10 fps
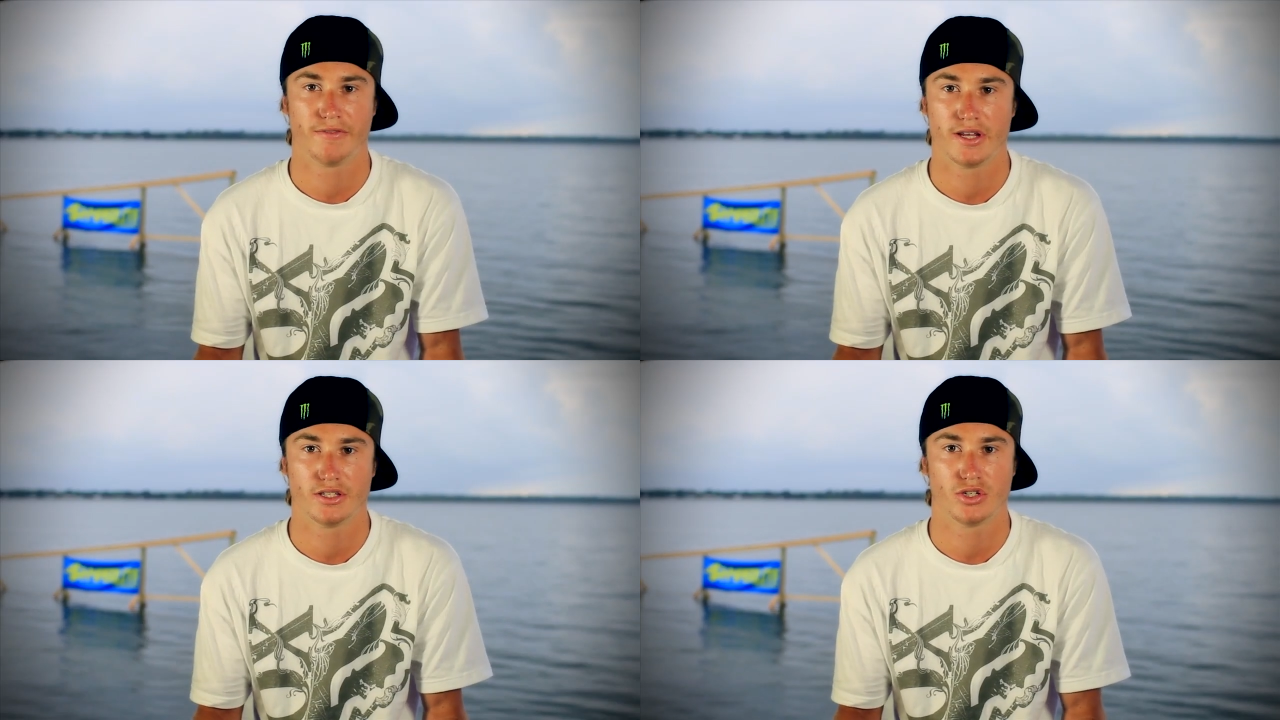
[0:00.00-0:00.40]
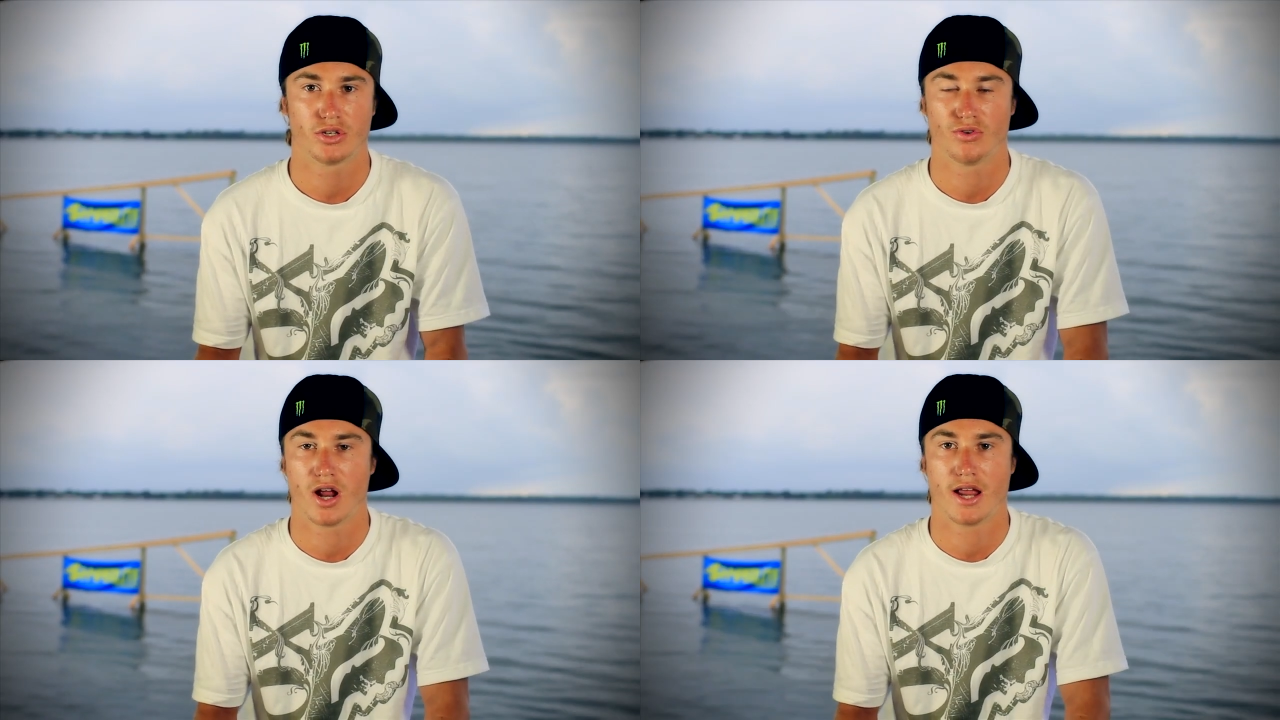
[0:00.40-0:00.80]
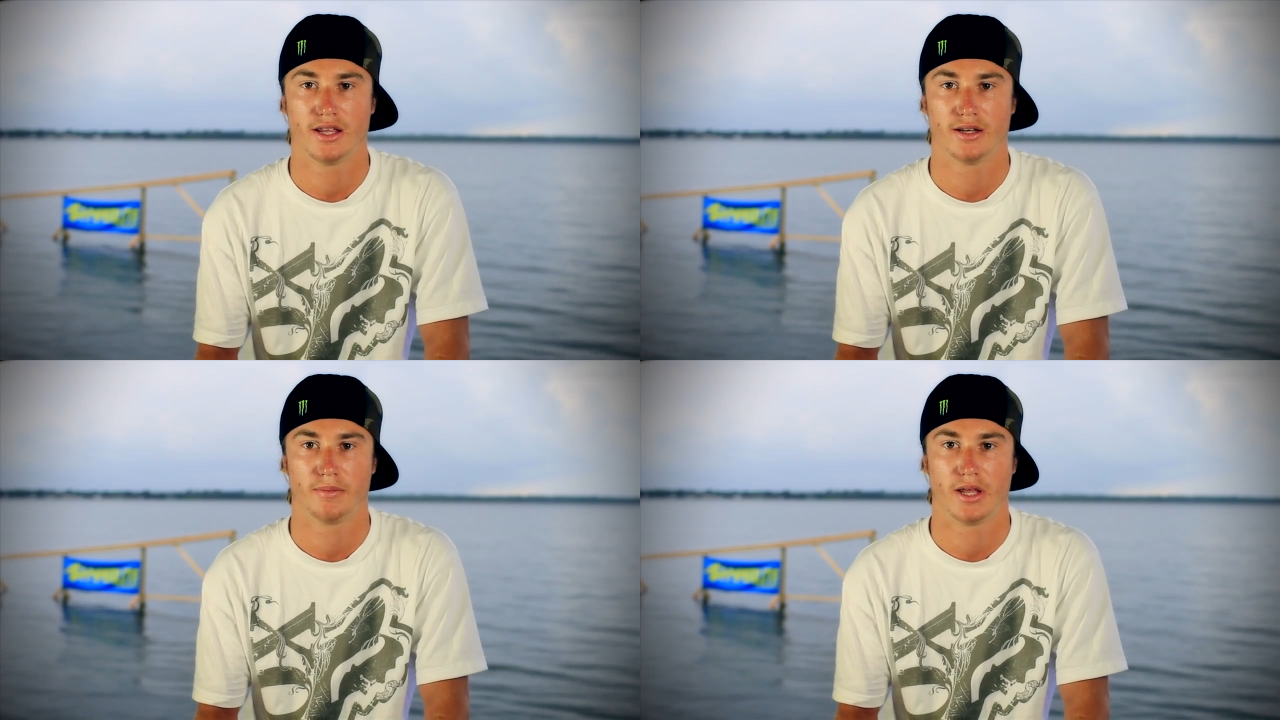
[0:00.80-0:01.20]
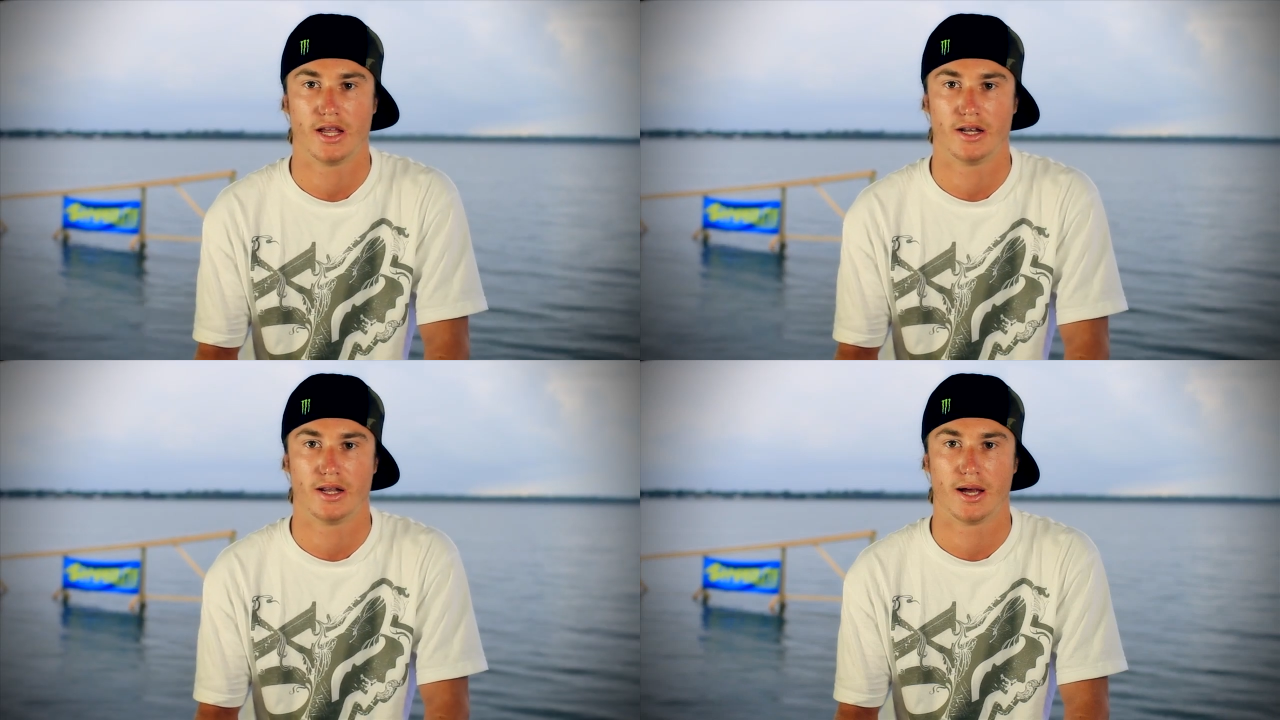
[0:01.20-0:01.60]
fins, you can ride it,
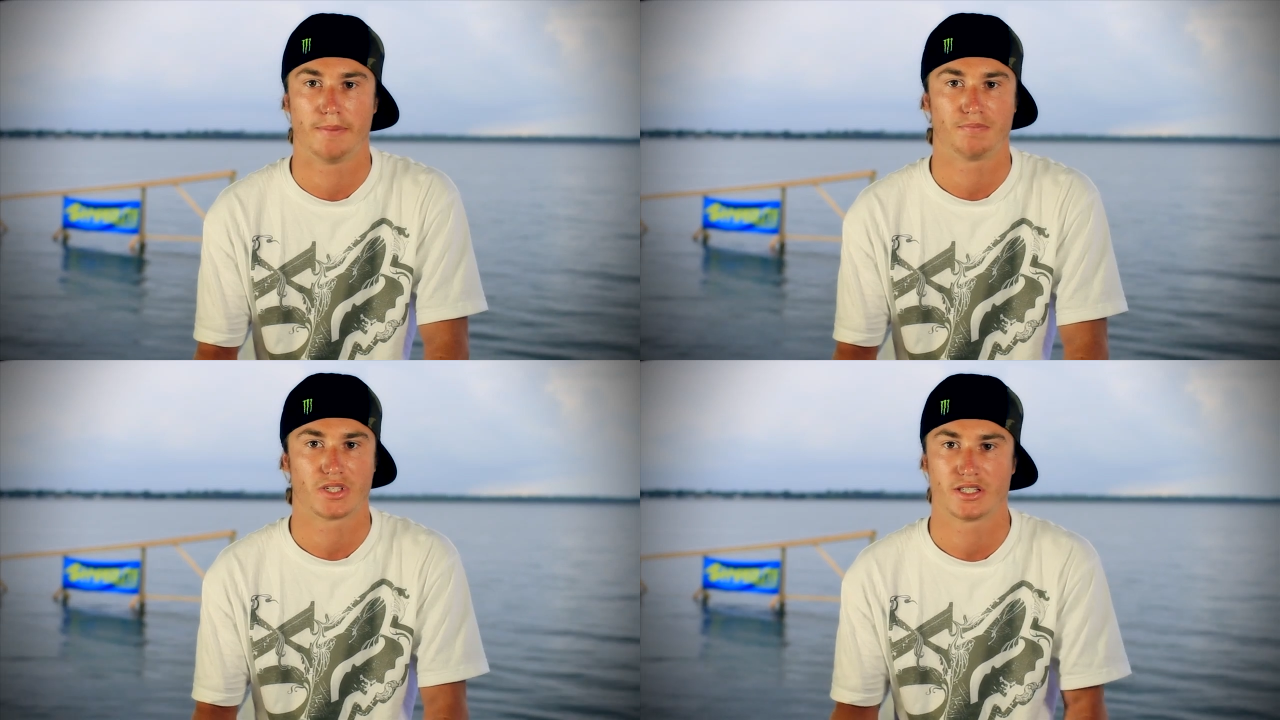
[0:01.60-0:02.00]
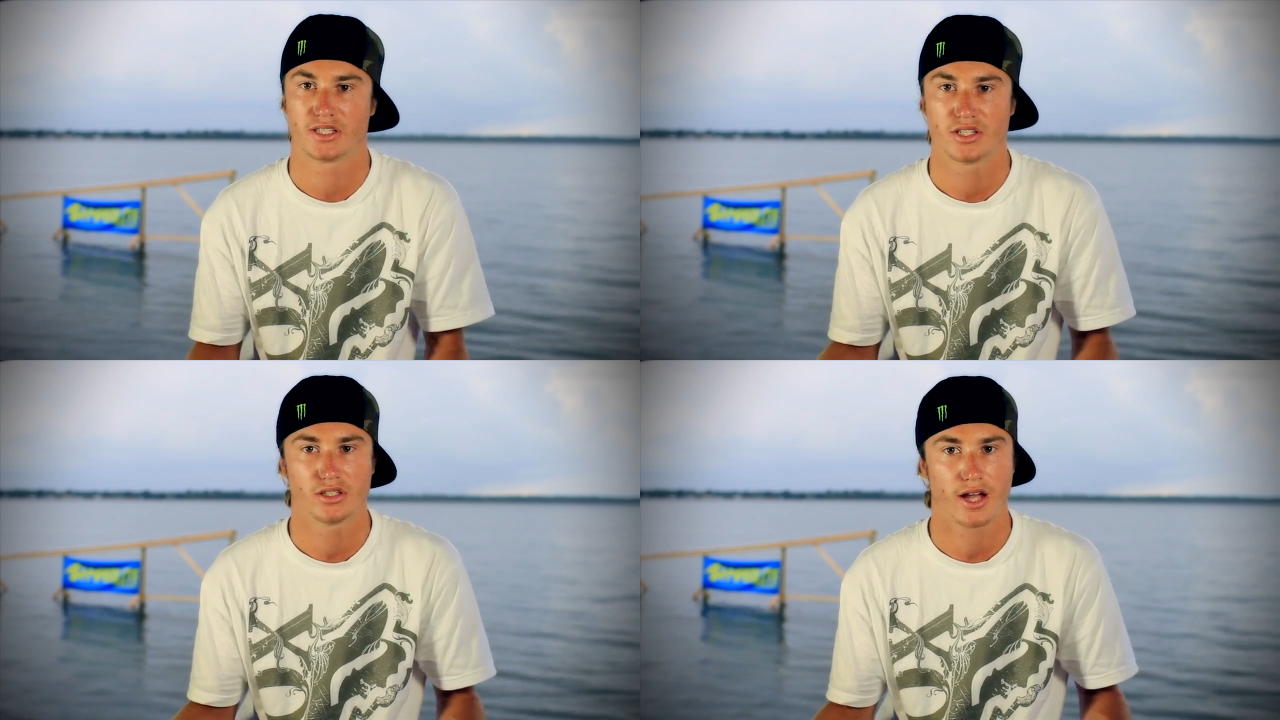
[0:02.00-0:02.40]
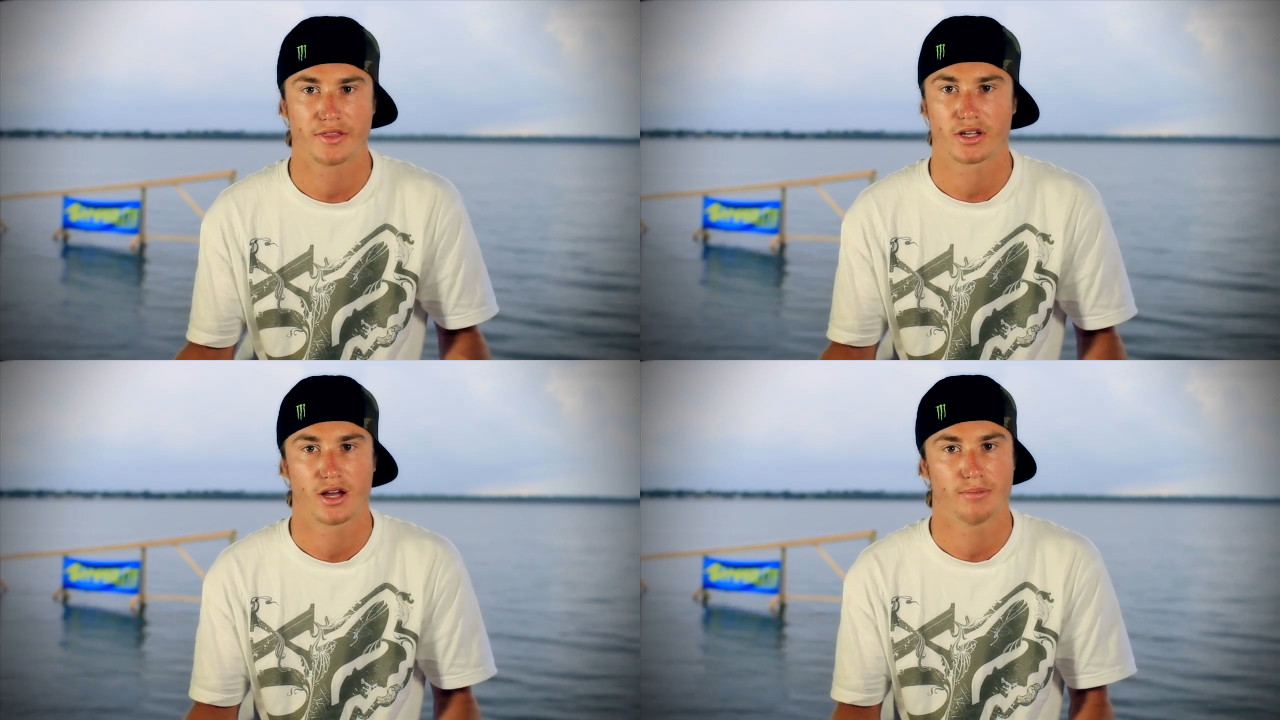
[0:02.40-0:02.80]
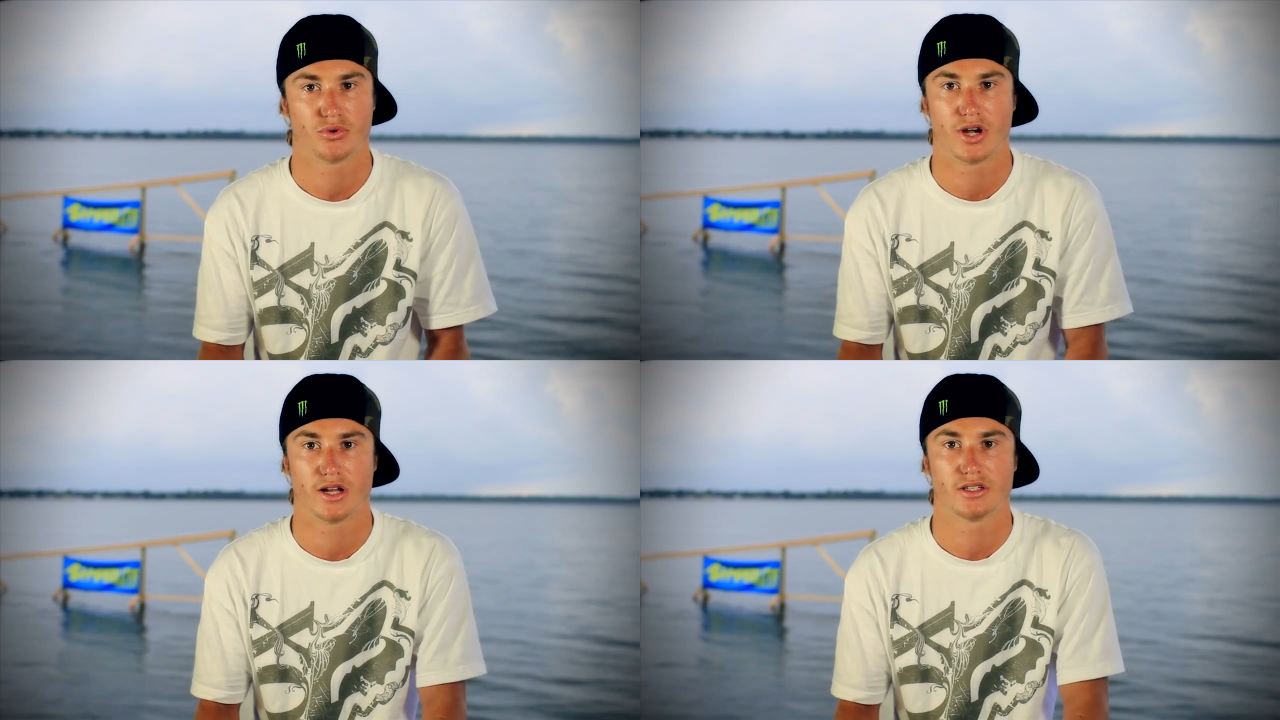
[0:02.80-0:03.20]
and because it's still got the cupped
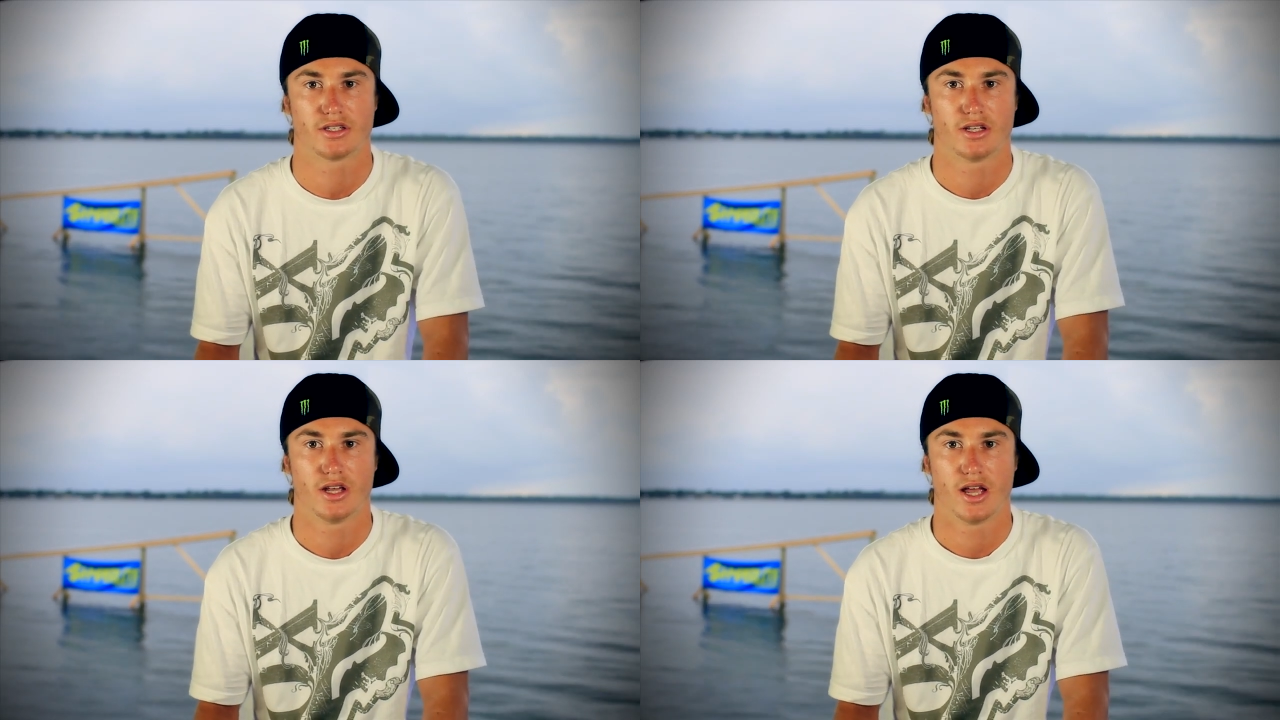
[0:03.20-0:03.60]
rails,